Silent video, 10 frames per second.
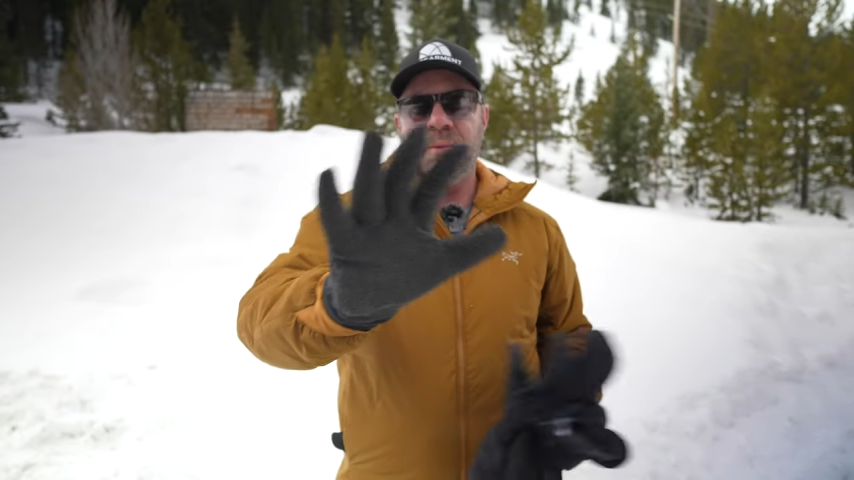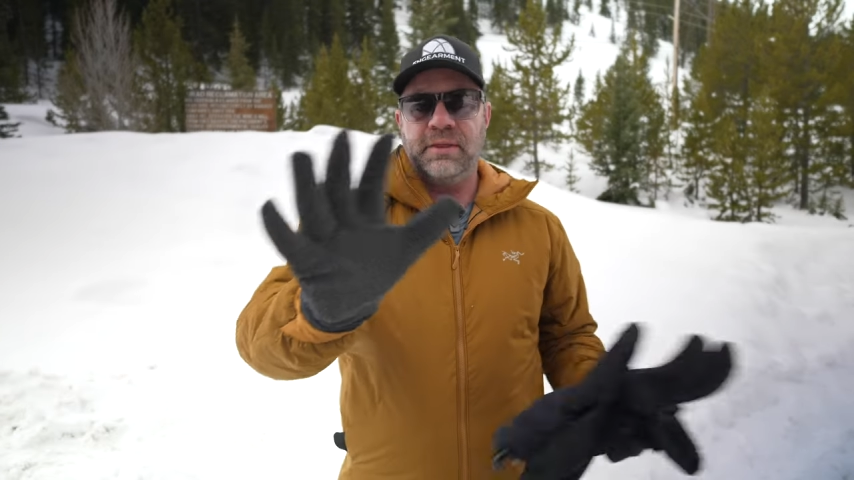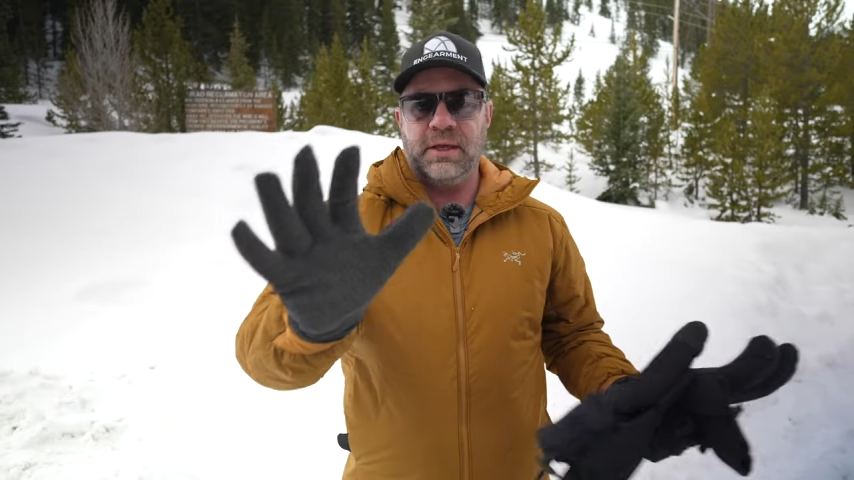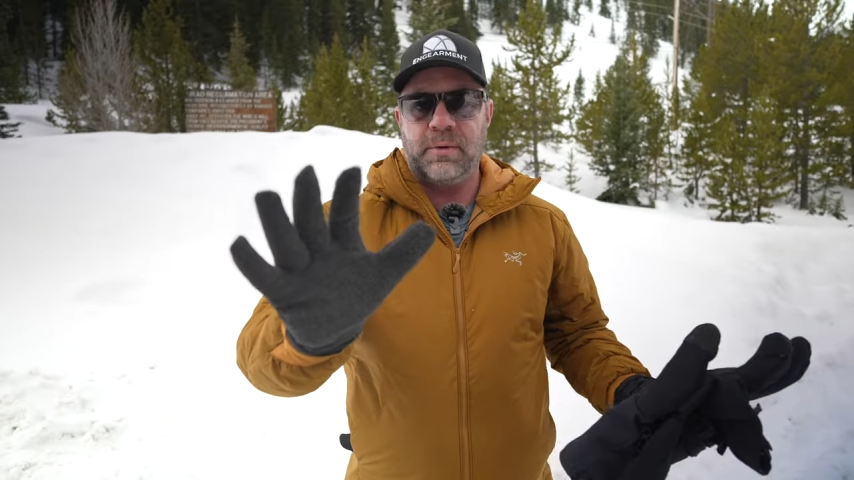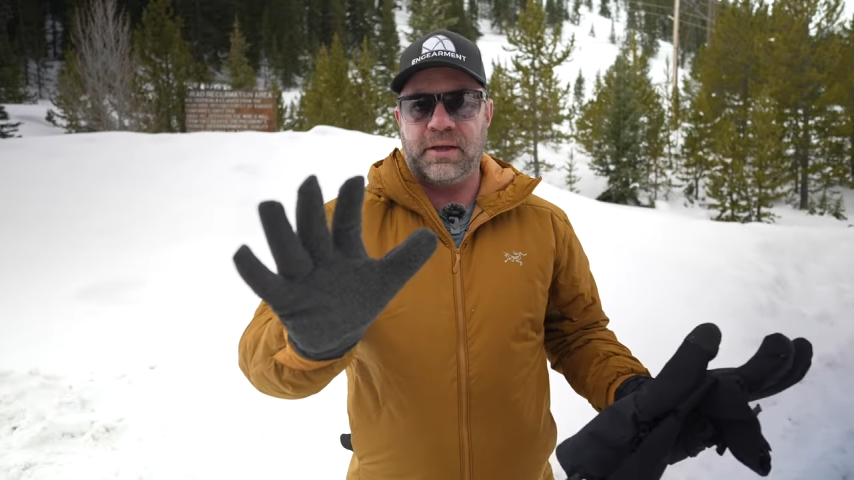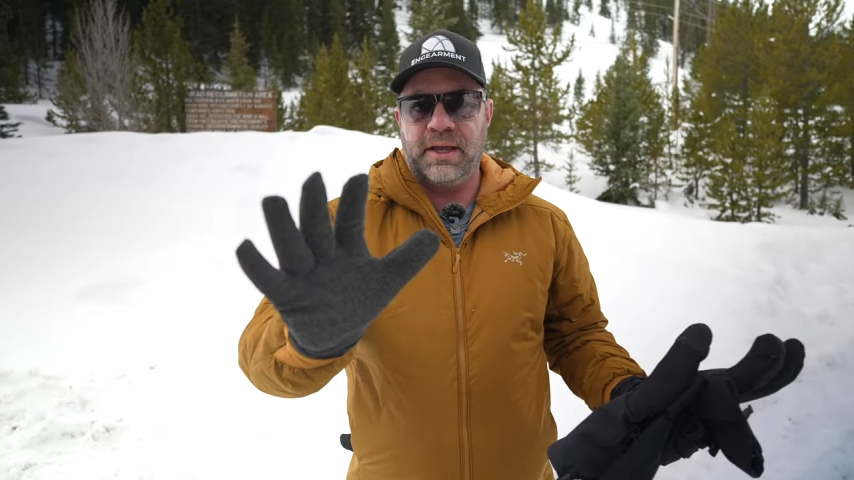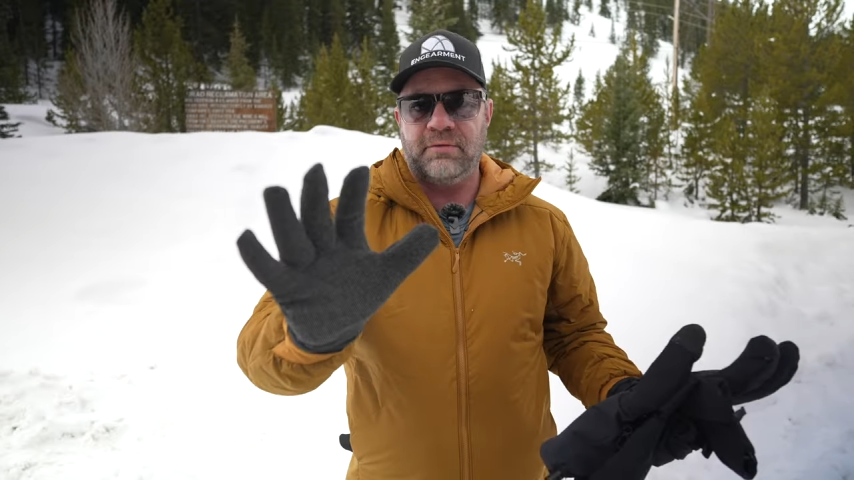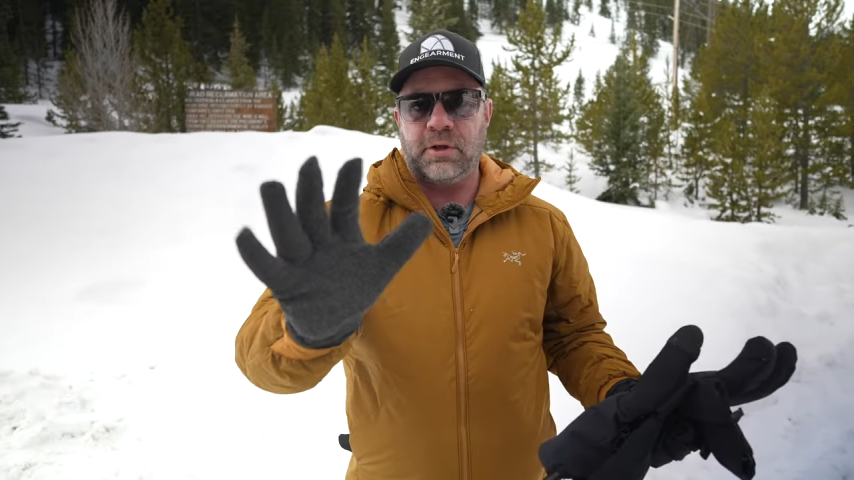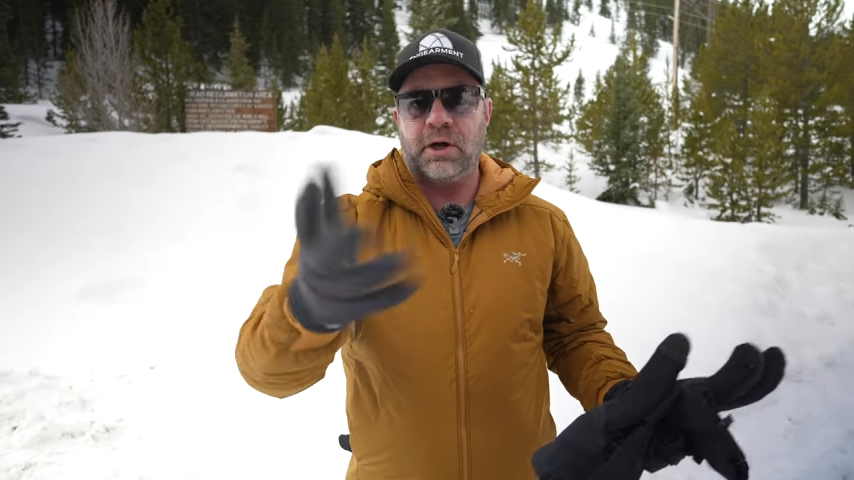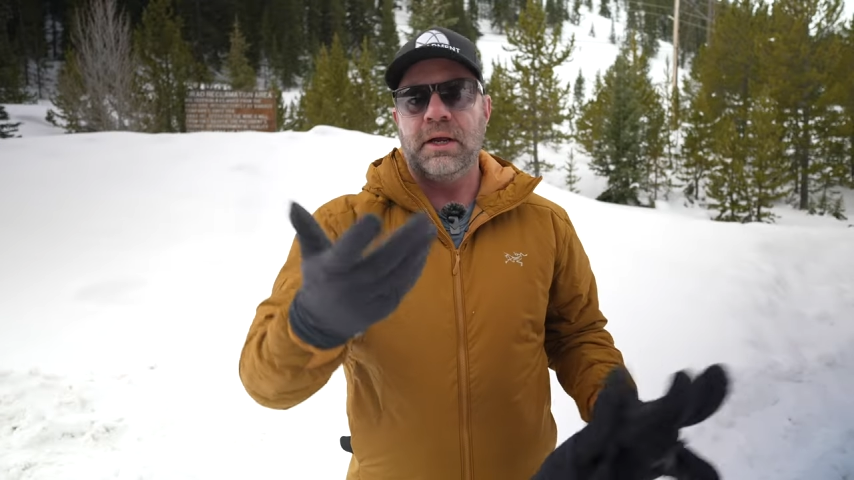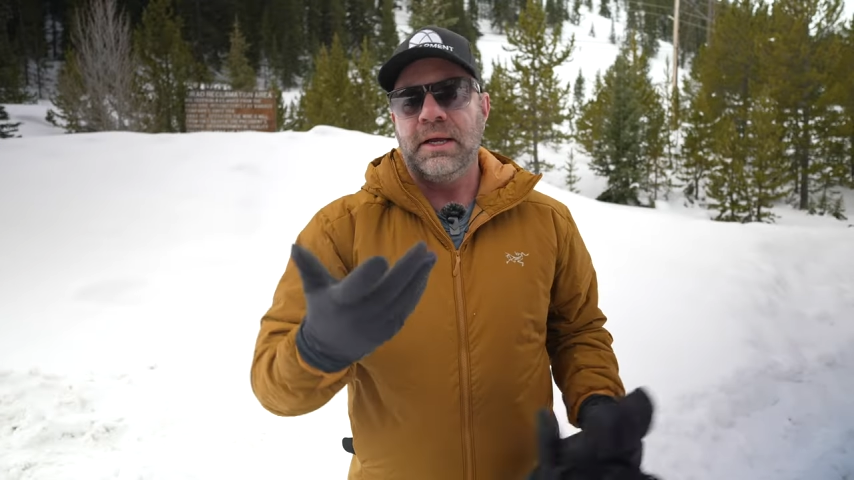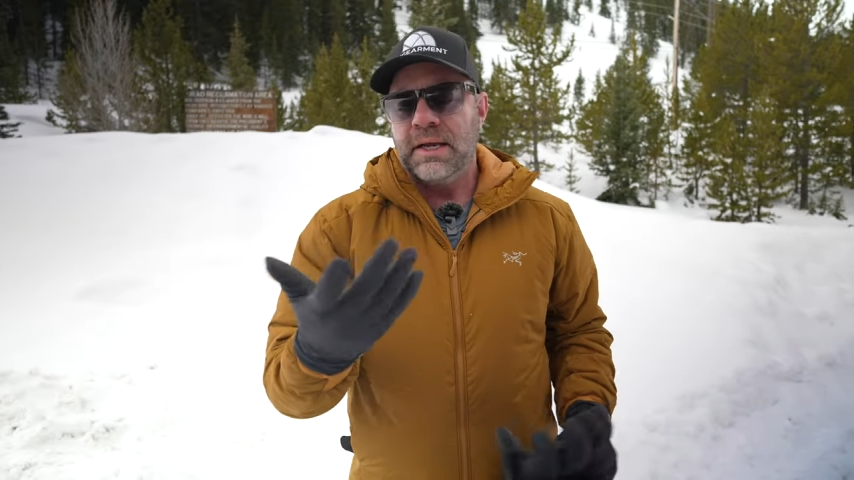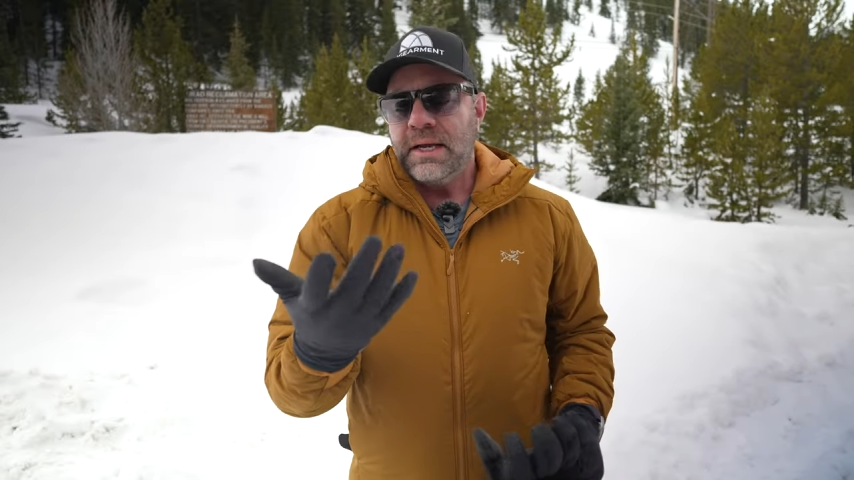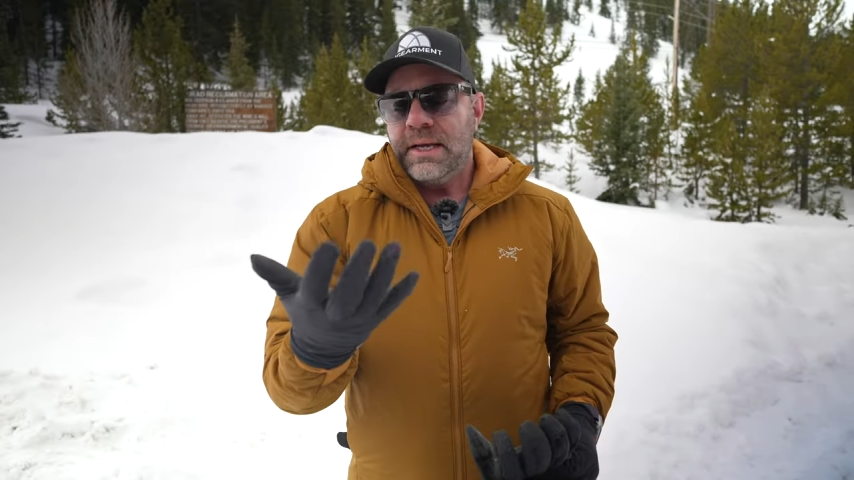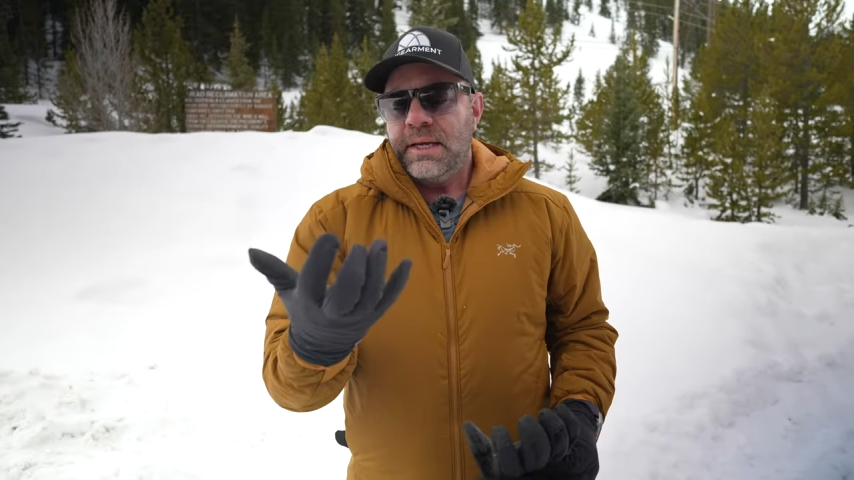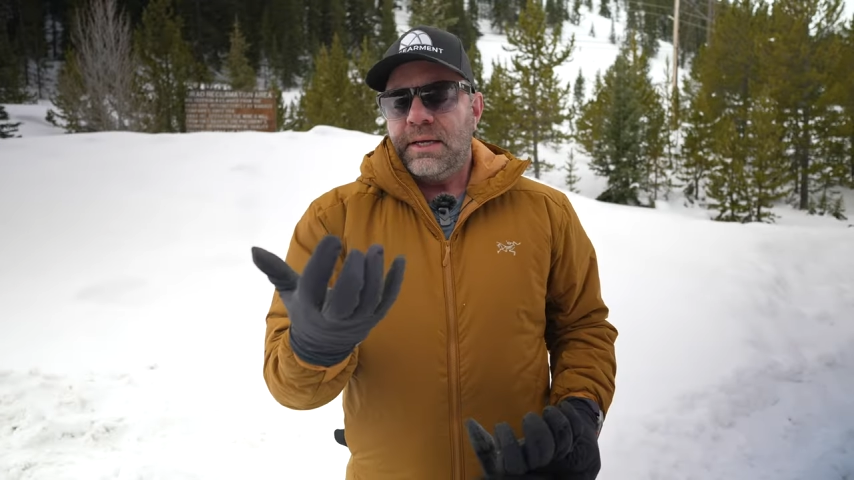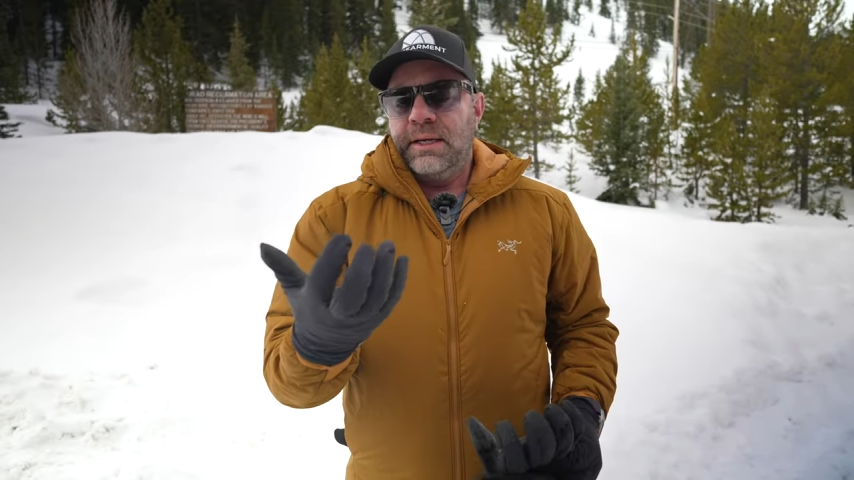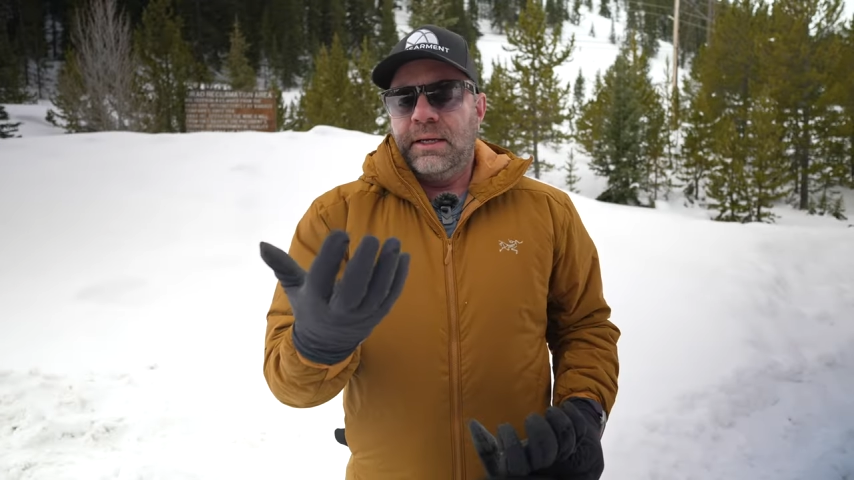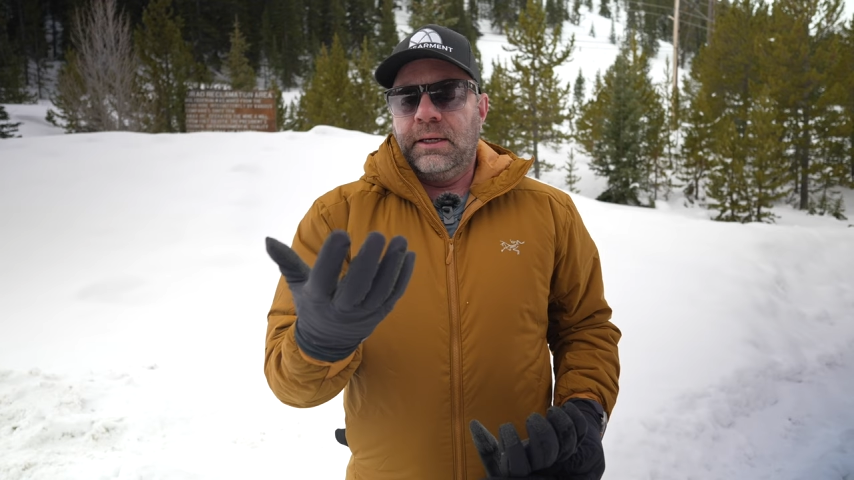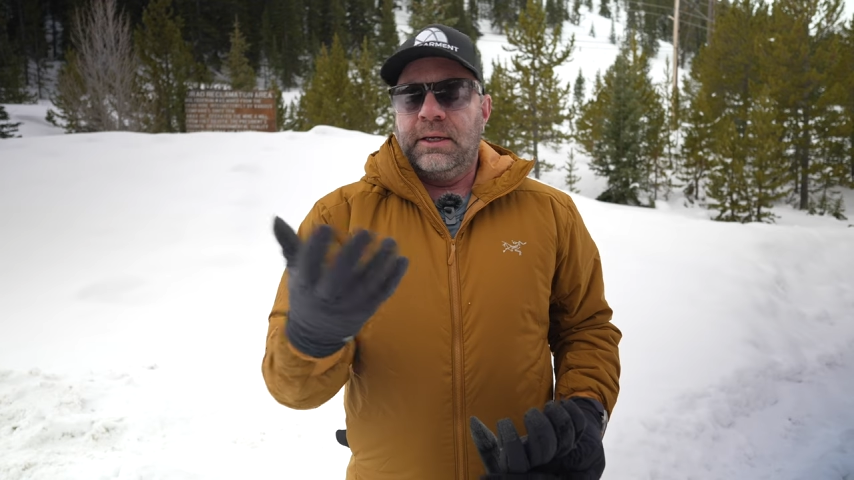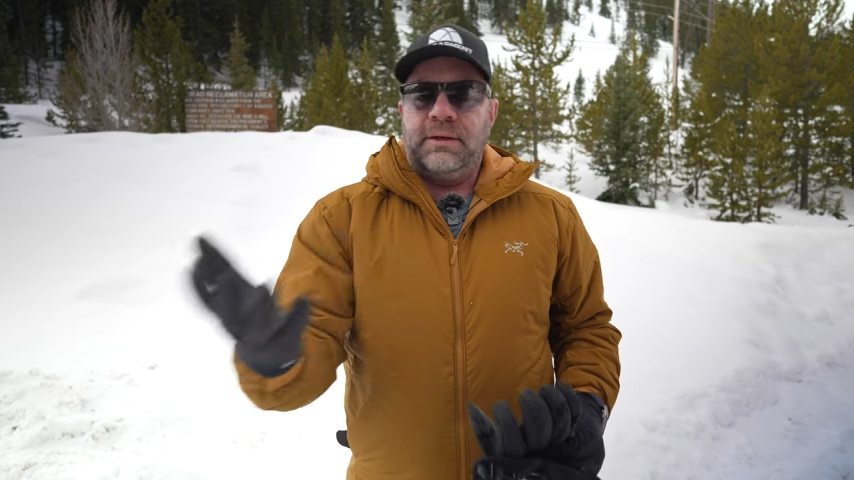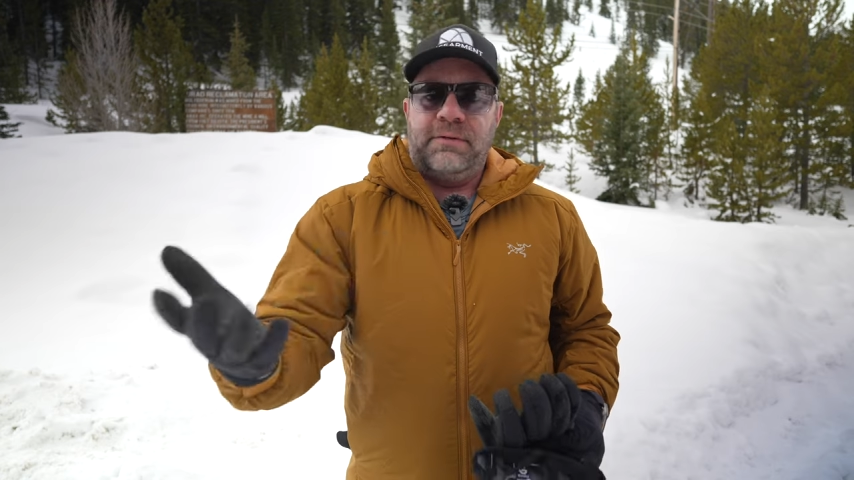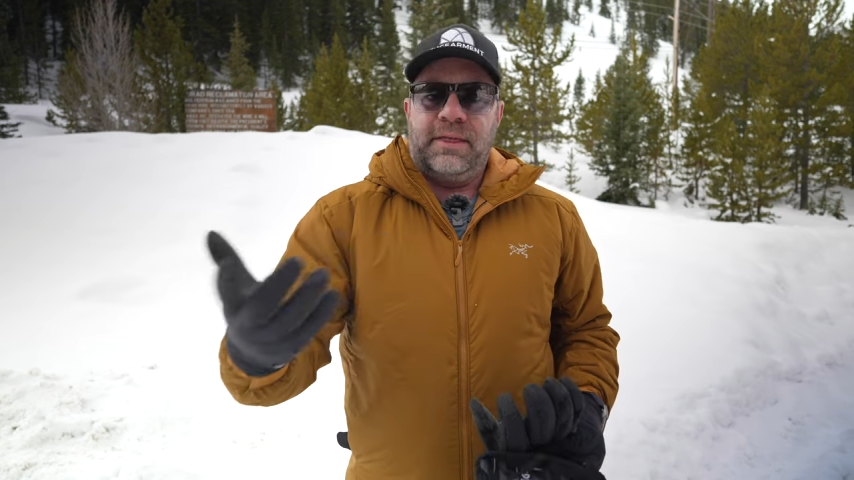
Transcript: If you think about Kevlar, if